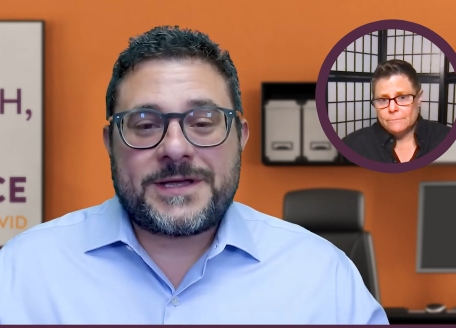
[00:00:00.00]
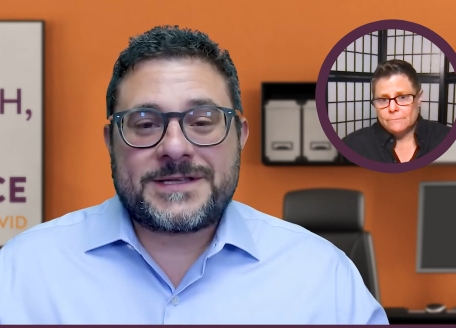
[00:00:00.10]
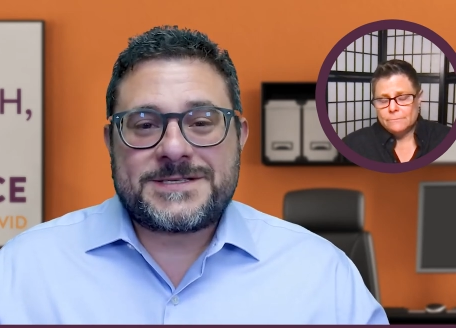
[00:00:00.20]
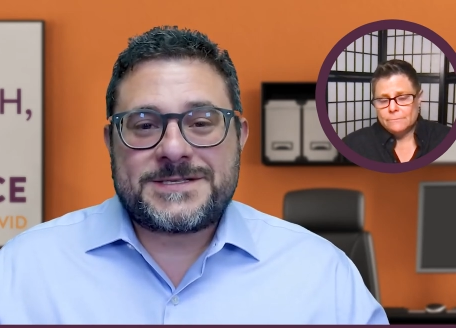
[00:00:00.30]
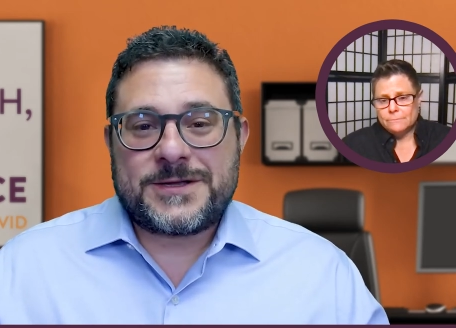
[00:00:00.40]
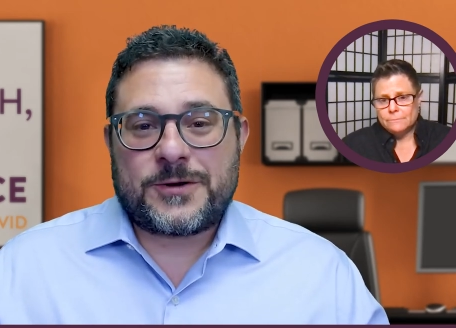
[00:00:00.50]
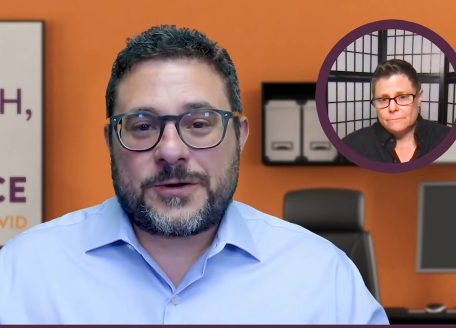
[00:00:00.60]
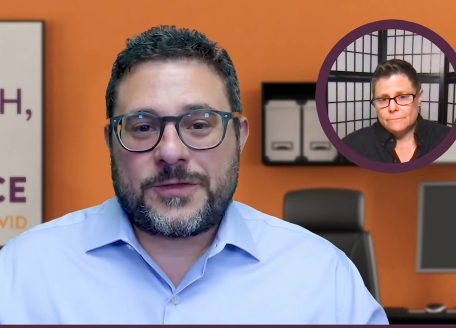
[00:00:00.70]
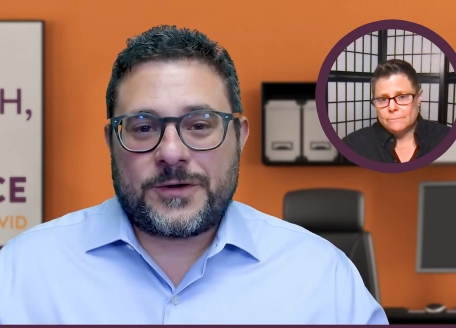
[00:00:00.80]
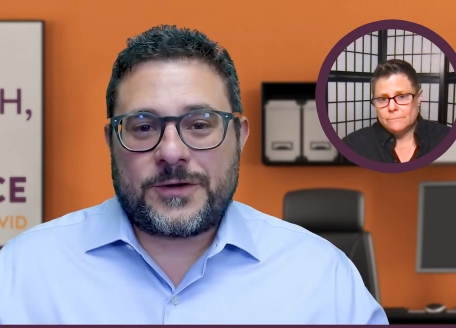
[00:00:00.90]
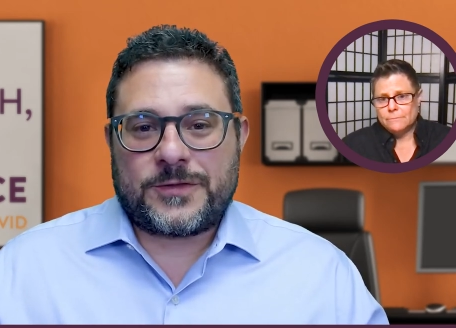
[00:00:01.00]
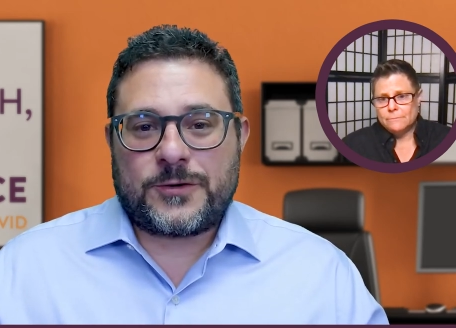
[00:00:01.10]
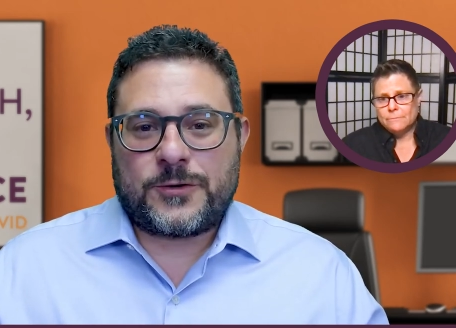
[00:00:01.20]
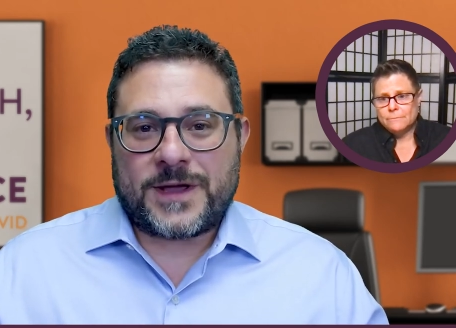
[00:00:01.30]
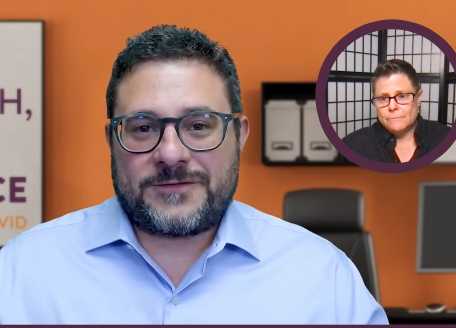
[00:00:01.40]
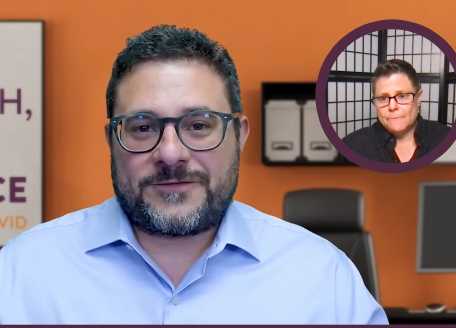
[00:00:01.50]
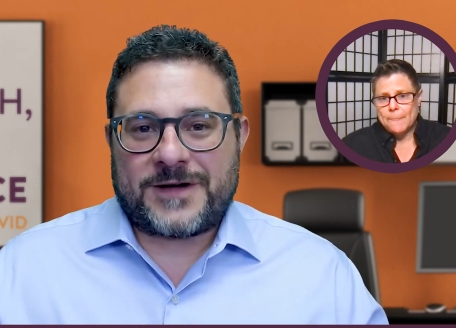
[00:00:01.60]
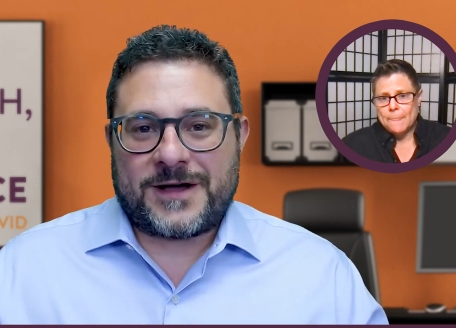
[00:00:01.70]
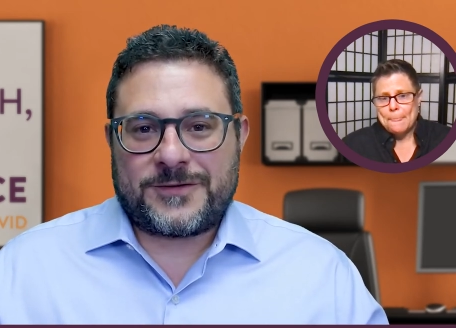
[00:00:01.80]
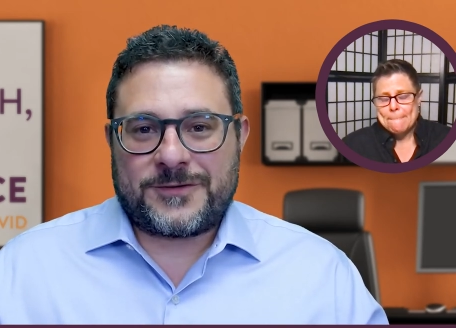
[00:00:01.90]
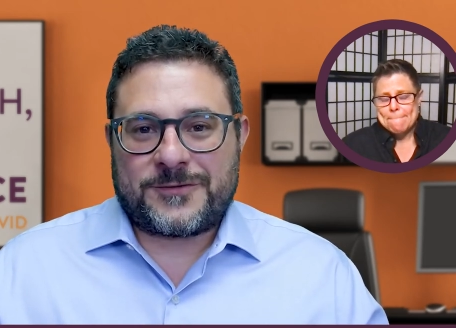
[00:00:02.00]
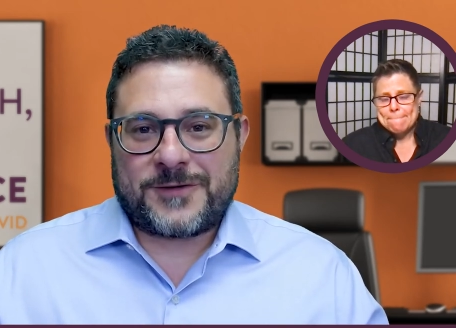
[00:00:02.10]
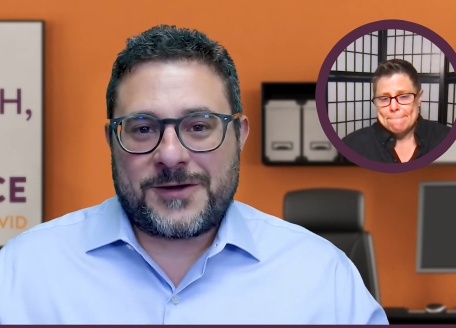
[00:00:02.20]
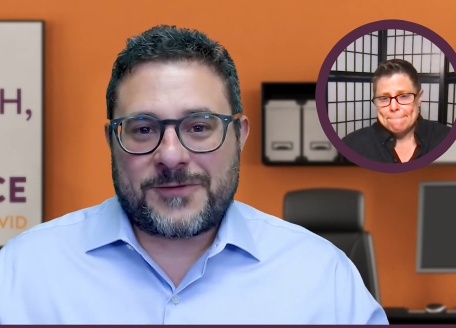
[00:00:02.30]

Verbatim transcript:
Speaker 1: considered the, the grandfather, great